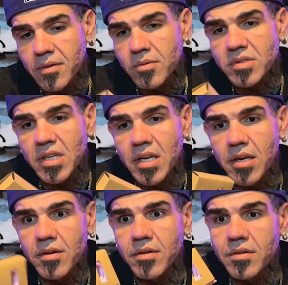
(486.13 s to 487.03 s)
What's in
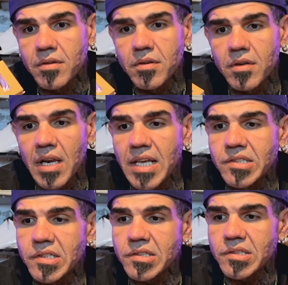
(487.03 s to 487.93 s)
here?
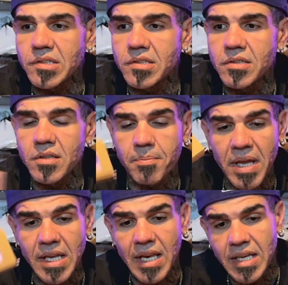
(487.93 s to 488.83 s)
Laces. The
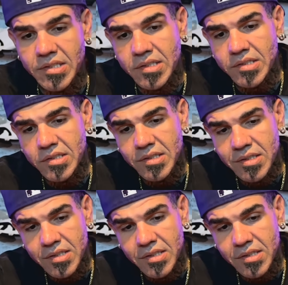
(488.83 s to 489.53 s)
pink laces.